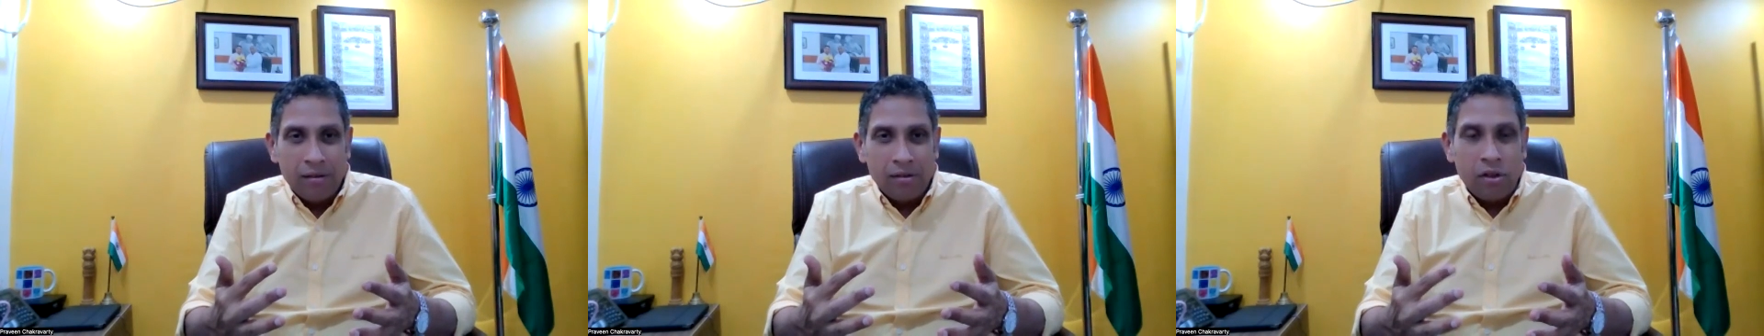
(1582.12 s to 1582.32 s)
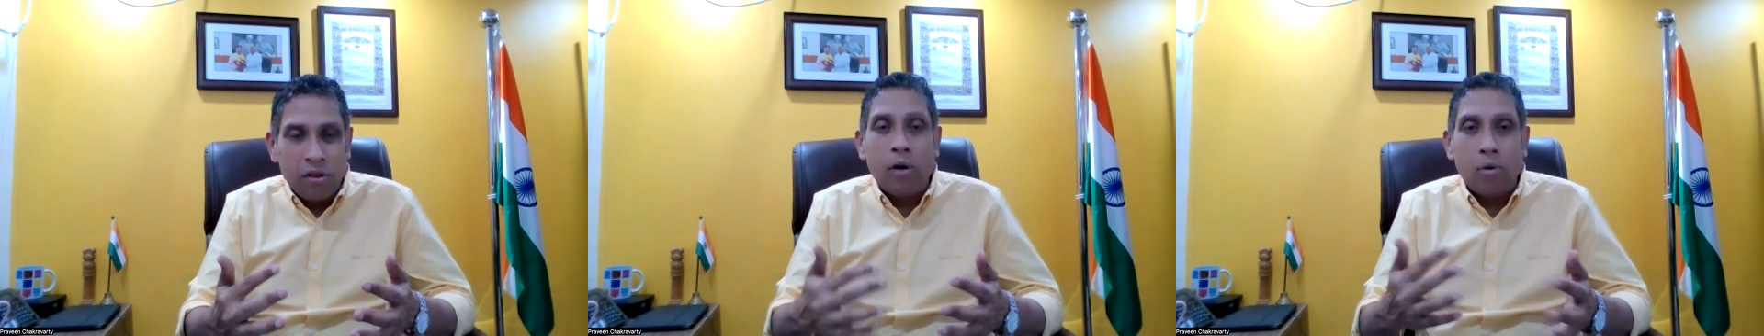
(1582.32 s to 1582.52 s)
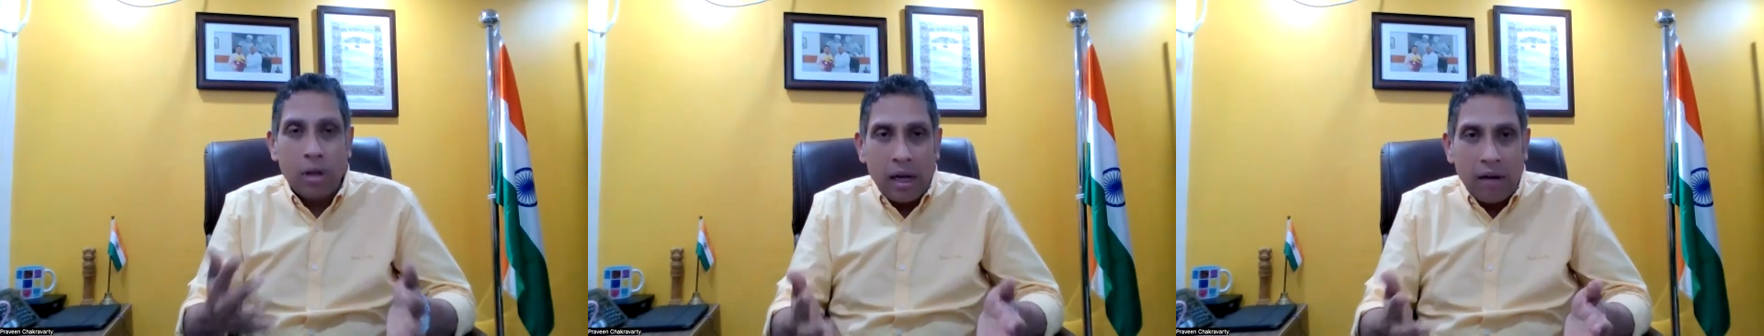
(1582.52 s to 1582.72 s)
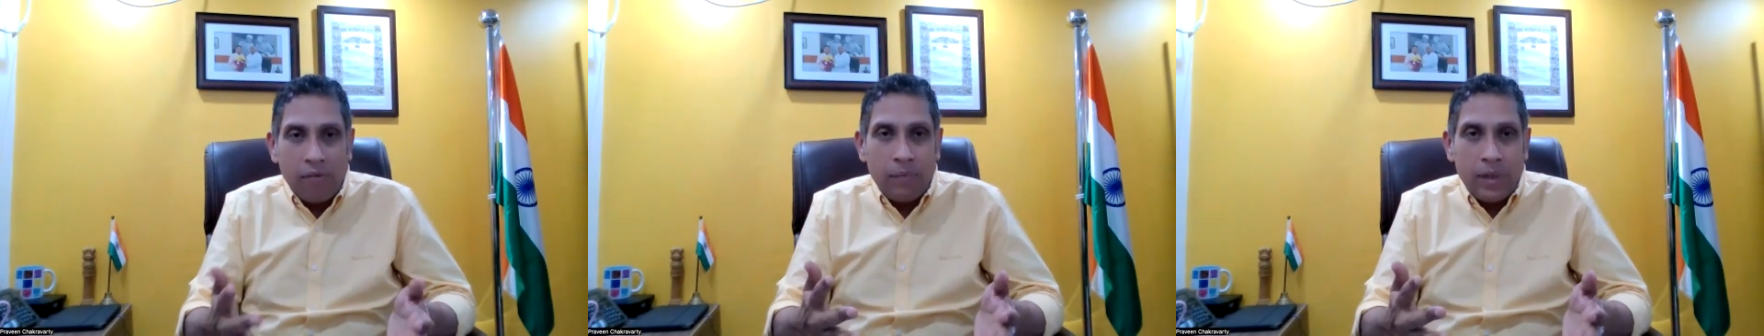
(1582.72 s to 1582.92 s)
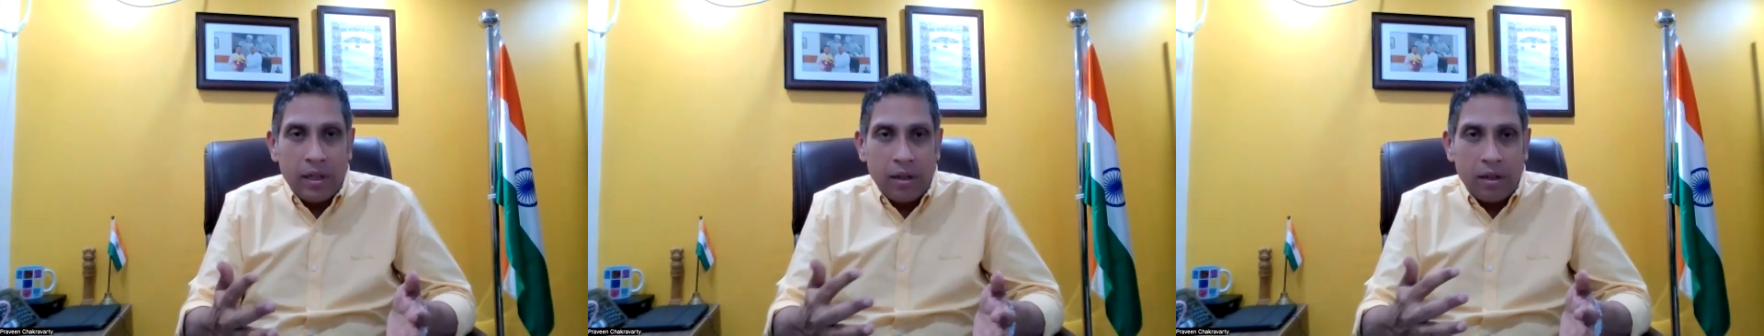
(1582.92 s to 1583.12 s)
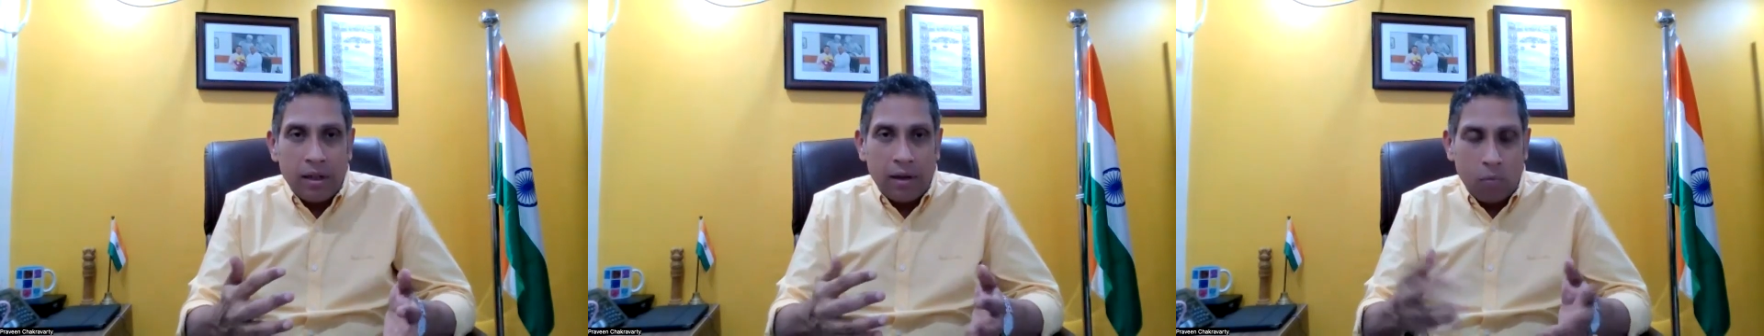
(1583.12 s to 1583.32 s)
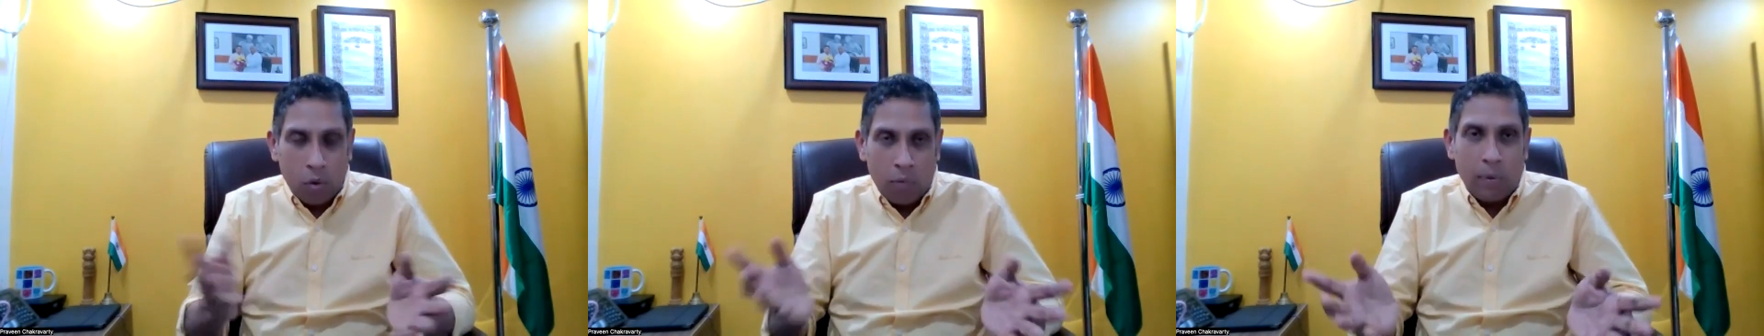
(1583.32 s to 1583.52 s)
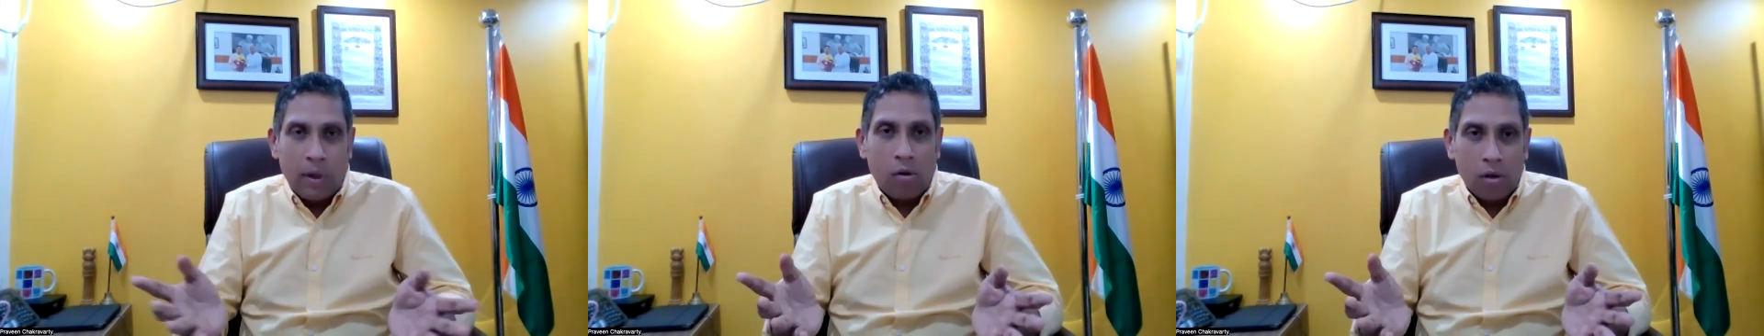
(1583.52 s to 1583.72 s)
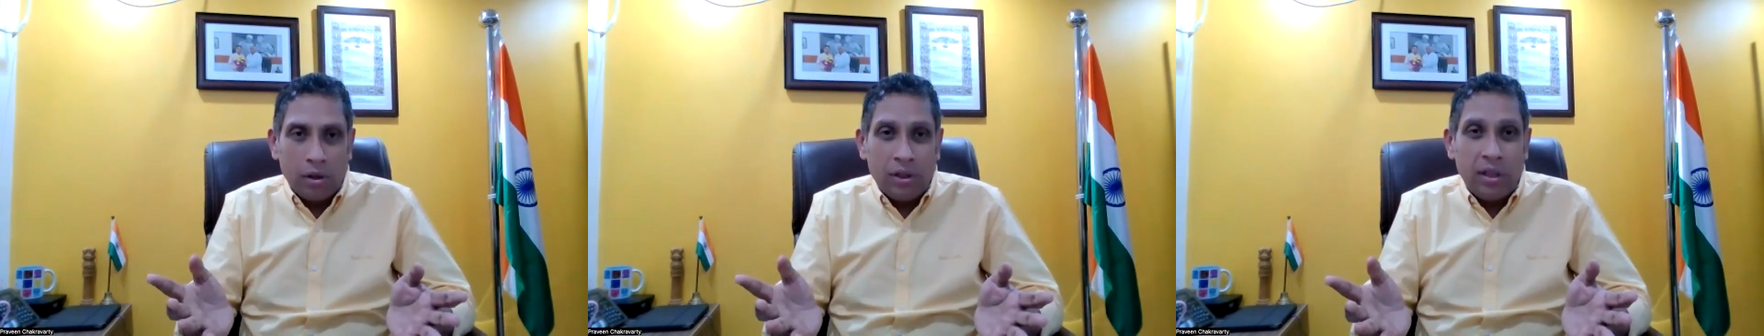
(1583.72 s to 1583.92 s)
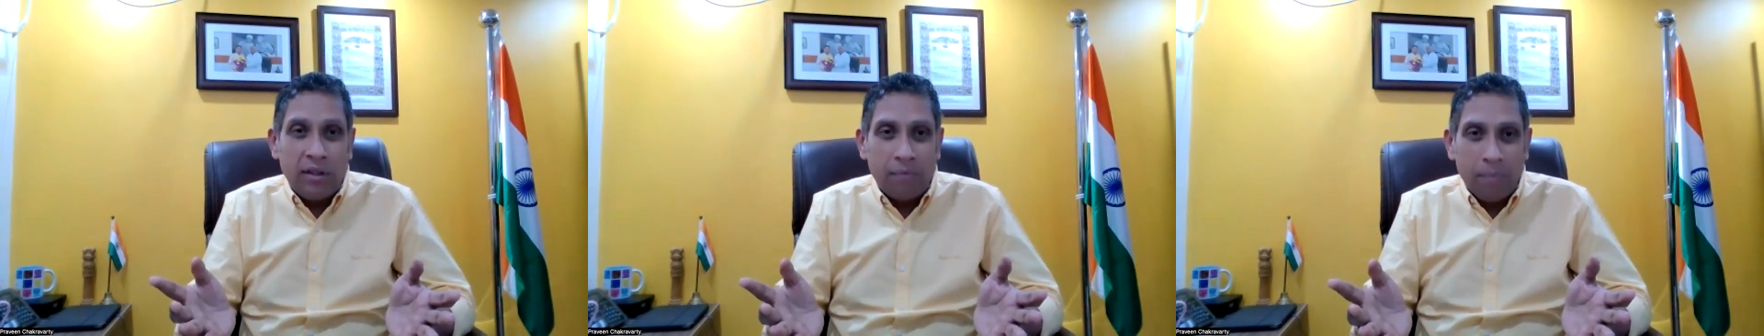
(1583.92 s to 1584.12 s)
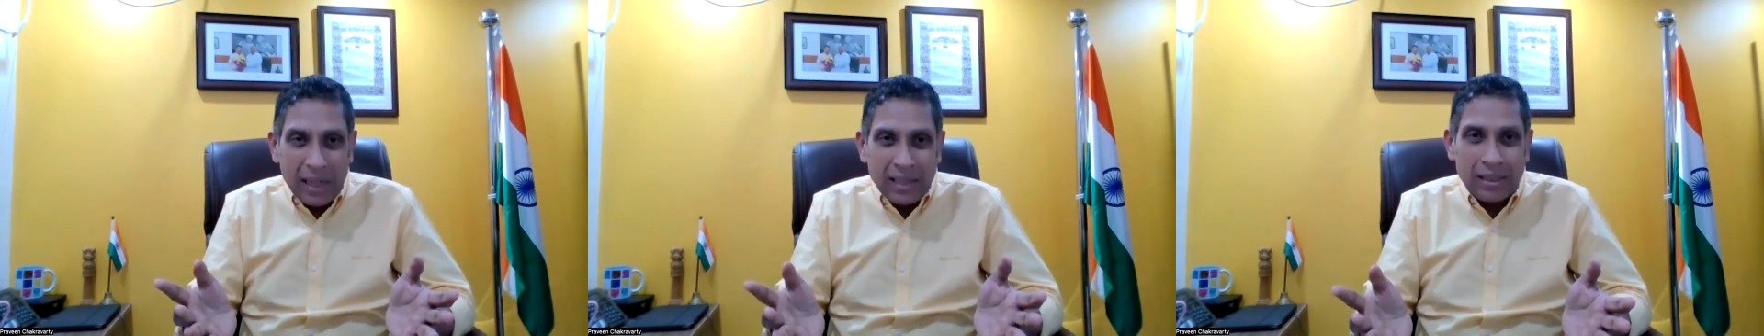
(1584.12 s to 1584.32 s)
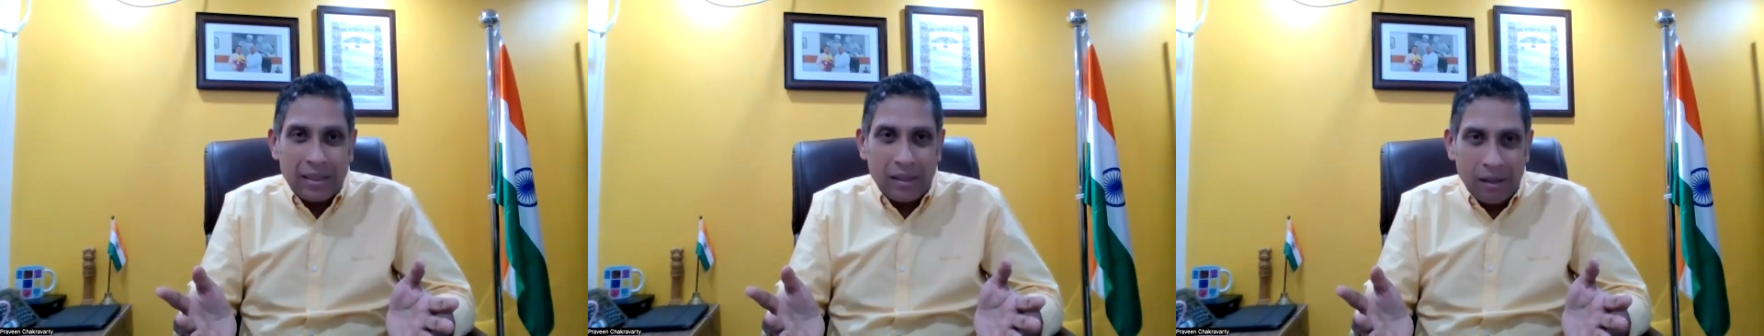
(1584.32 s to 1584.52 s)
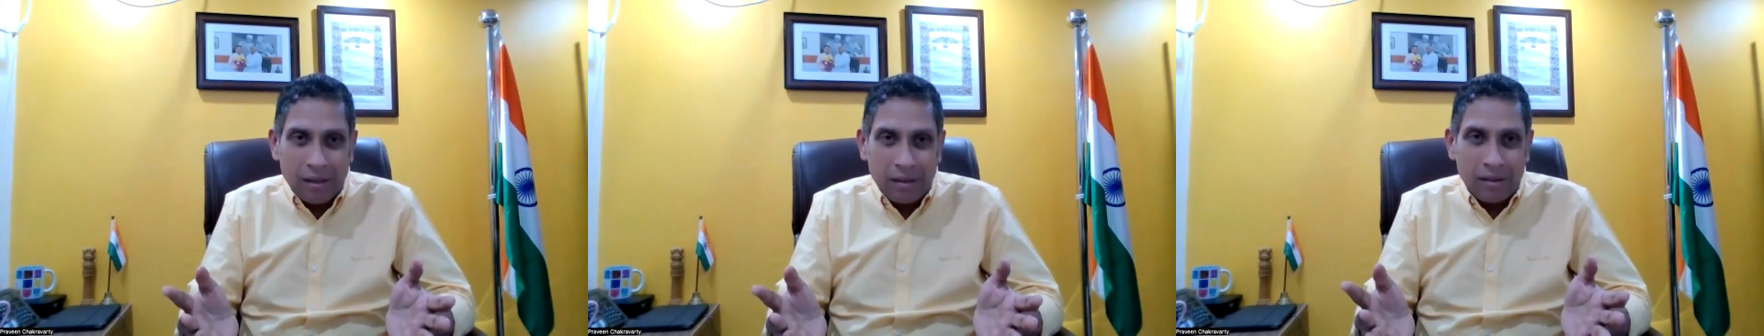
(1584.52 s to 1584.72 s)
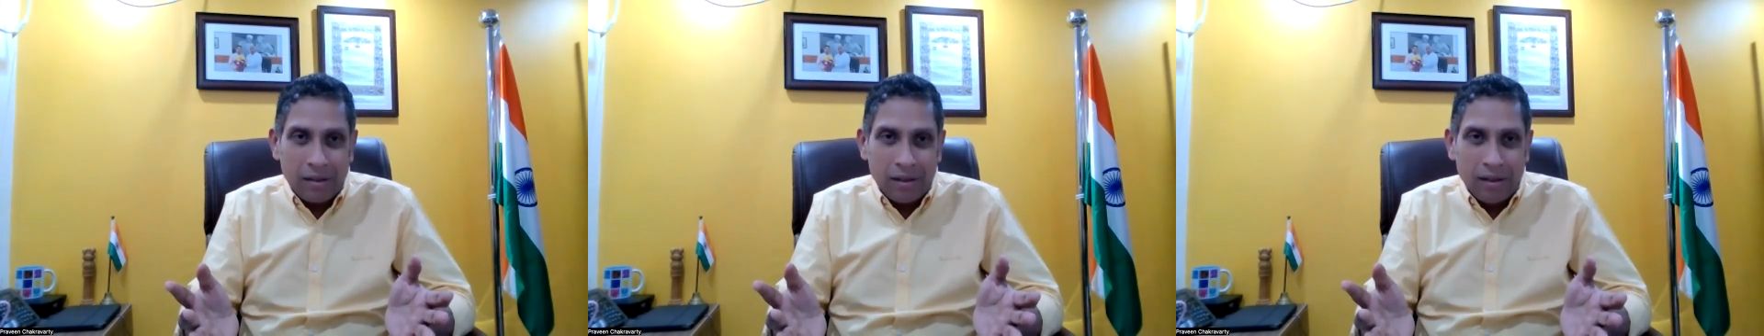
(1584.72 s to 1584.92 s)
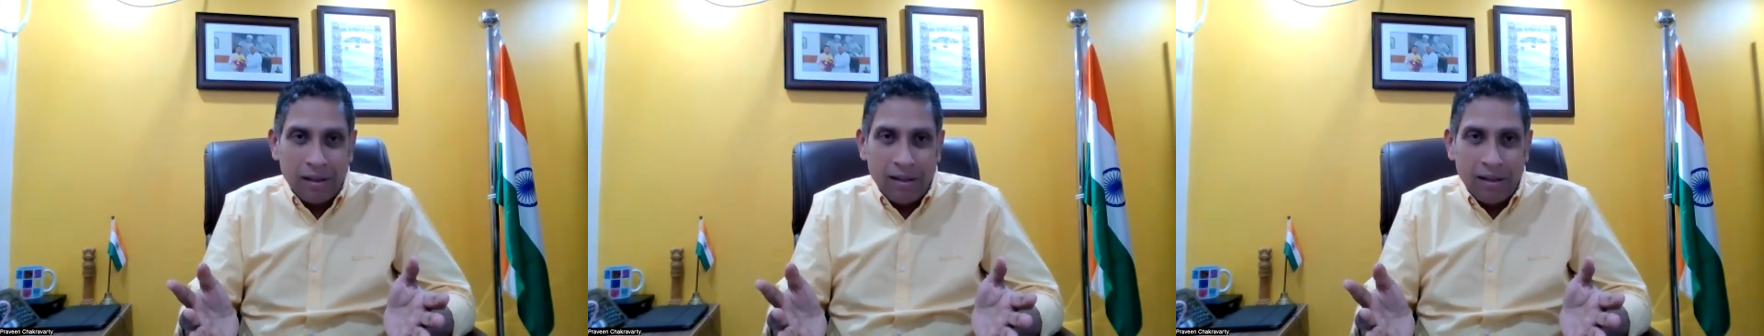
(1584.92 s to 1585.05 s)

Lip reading: their own government and what we call chief ministers,